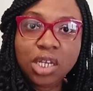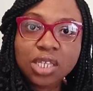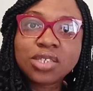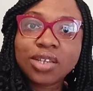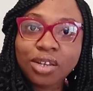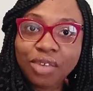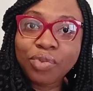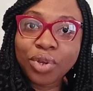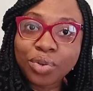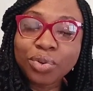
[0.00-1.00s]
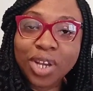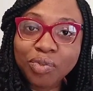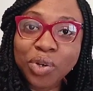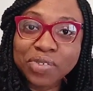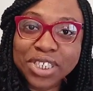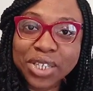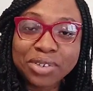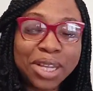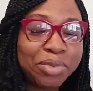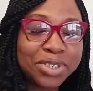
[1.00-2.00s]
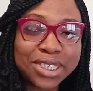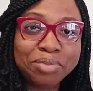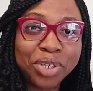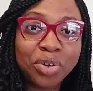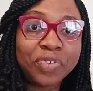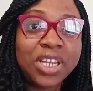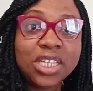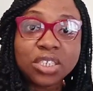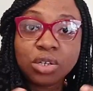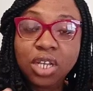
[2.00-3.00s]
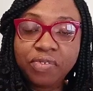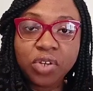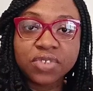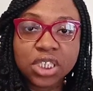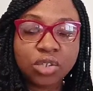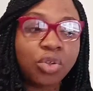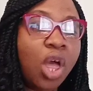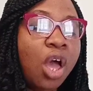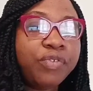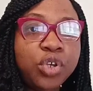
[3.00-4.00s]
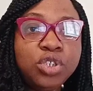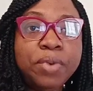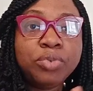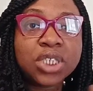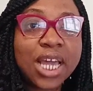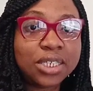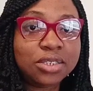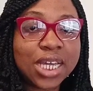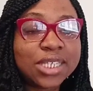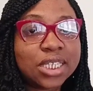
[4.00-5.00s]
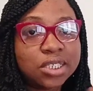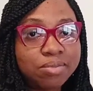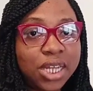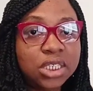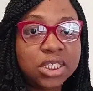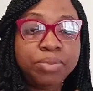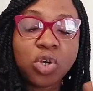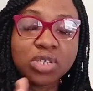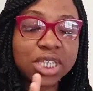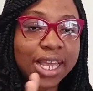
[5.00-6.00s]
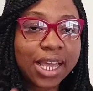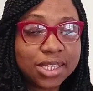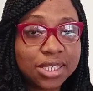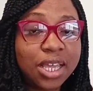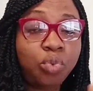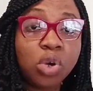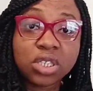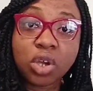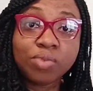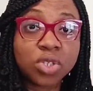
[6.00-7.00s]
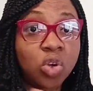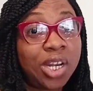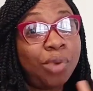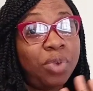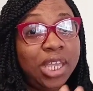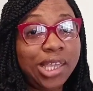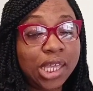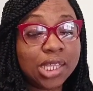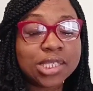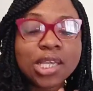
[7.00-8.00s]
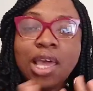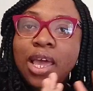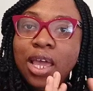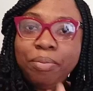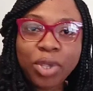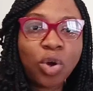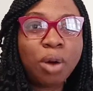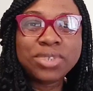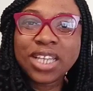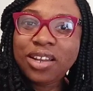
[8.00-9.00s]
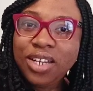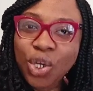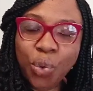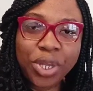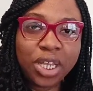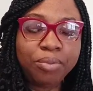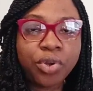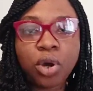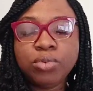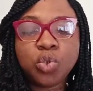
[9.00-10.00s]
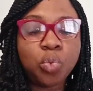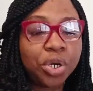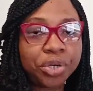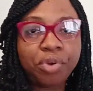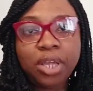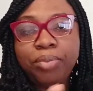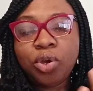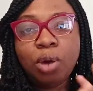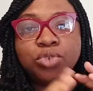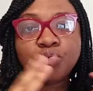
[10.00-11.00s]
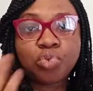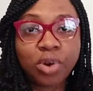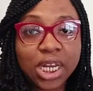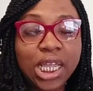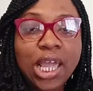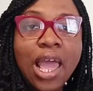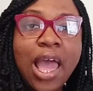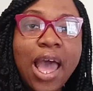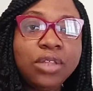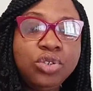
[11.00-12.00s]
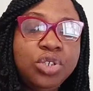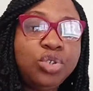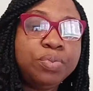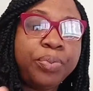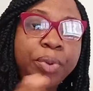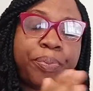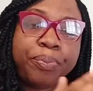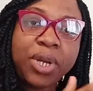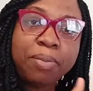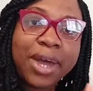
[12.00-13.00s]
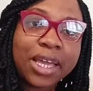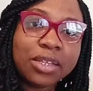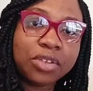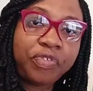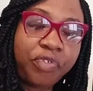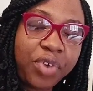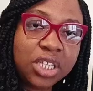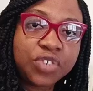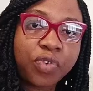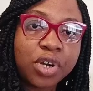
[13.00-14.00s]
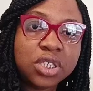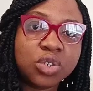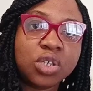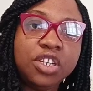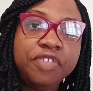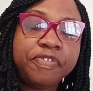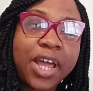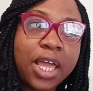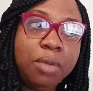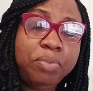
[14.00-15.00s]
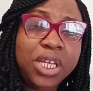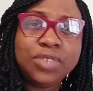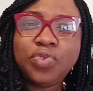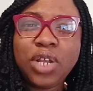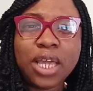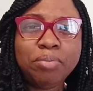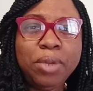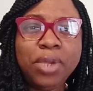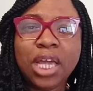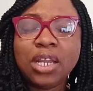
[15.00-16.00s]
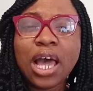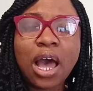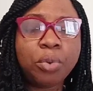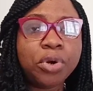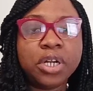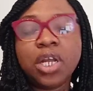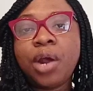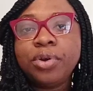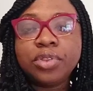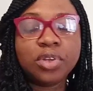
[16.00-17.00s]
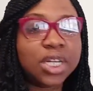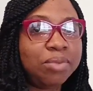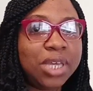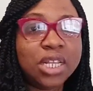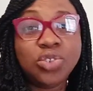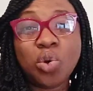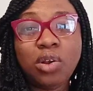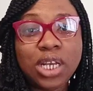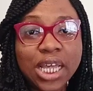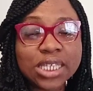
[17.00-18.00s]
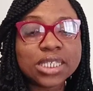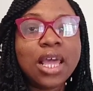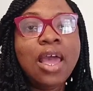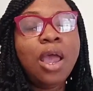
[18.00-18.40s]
It needs a good level of skill. Let me not say a bit of. It needs a good level of skill for you to be able to handle that and to manage it. Because like I said, once it comes contact with heat, it becomes liquidy. It becomes watery. It becomes runny. And you need to put it back in fridge for it to solidify a bit for like maybe an hour, 30 minutes or less.